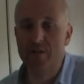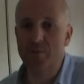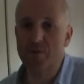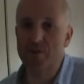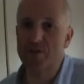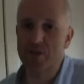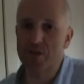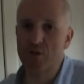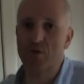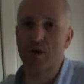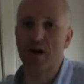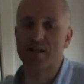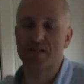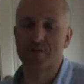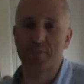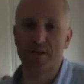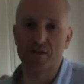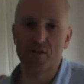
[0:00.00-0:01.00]
We do
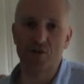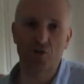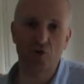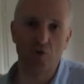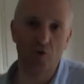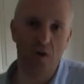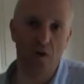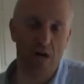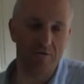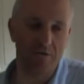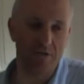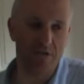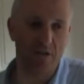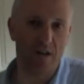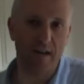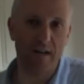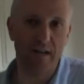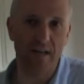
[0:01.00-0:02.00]
like to make sure our
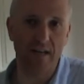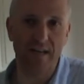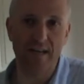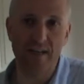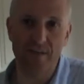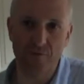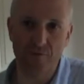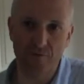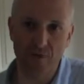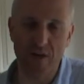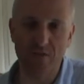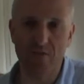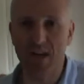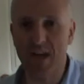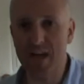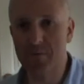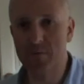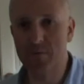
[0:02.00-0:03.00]
recycling is free of
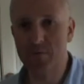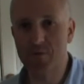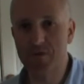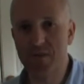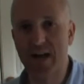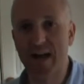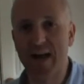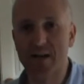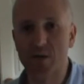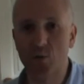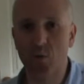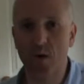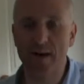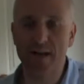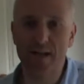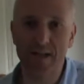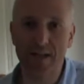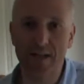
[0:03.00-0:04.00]
labels and
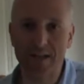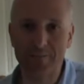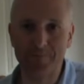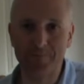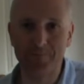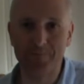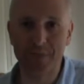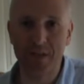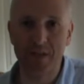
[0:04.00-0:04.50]
quite clean.